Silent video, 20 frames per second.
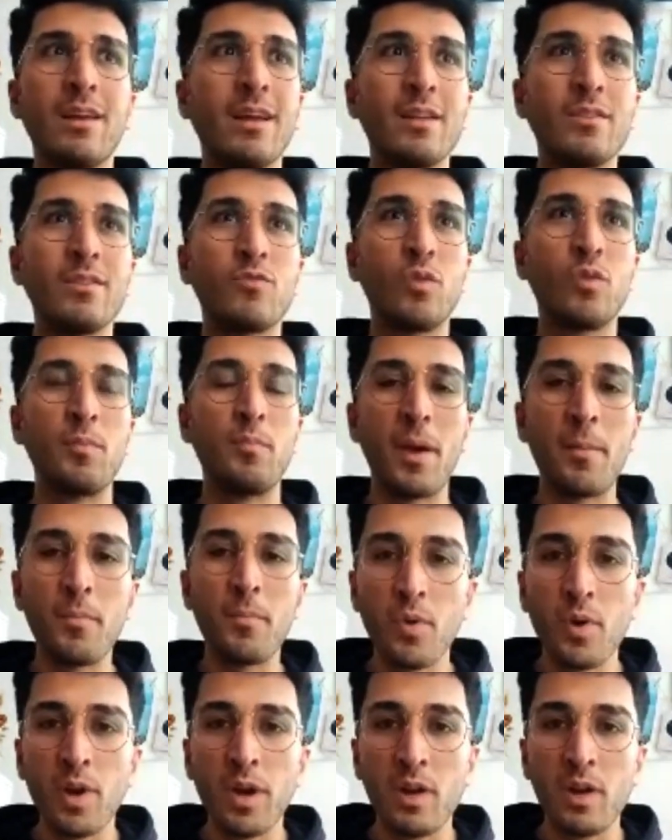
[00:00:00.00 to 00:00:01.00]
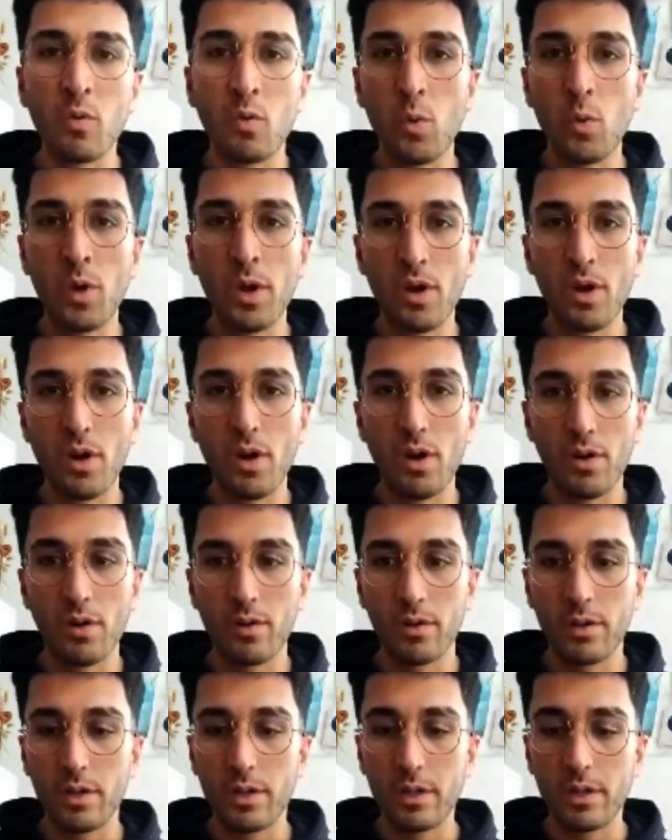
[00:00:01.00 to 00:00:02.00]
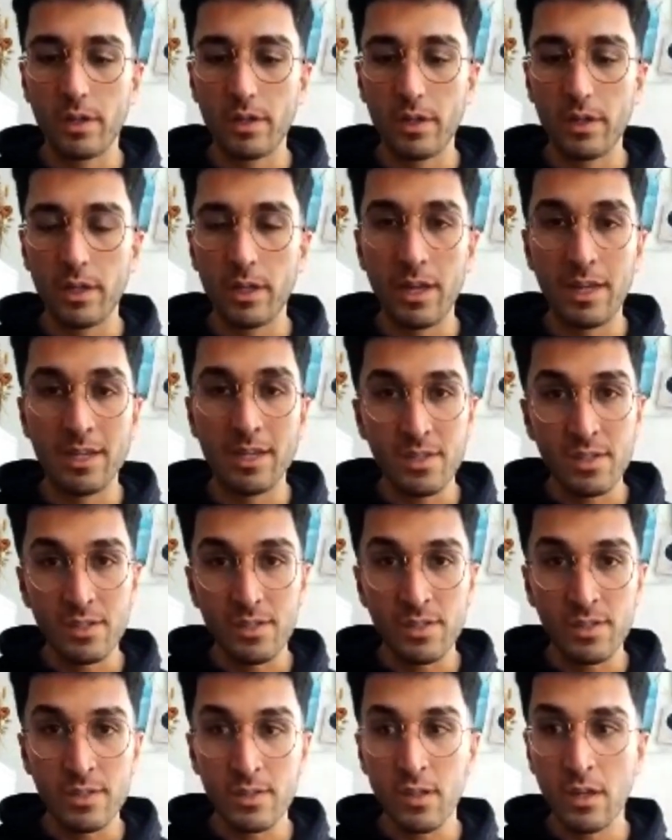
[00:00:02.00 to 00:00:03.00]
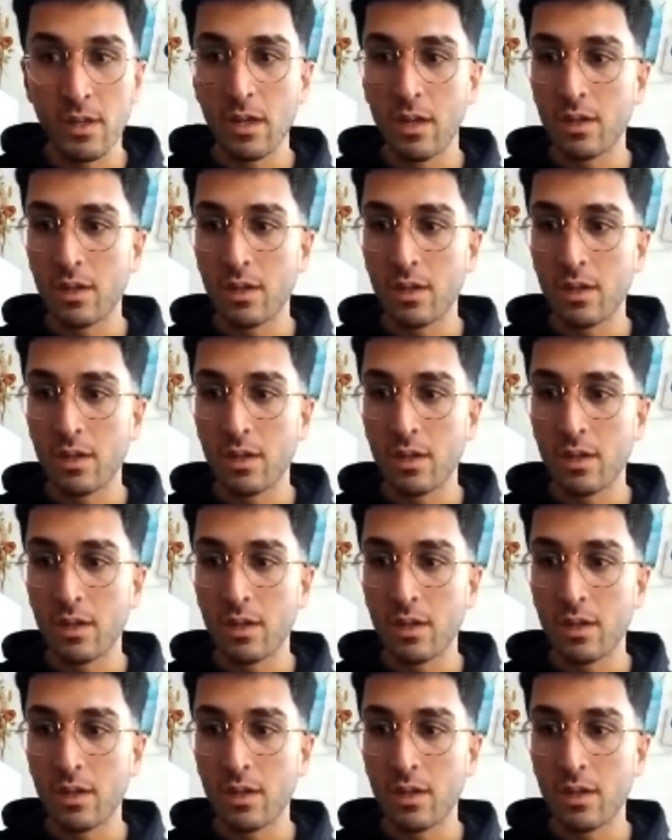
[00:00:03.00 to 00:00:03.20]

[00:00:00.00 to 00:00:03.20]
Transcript: and remembering who we are, in essence.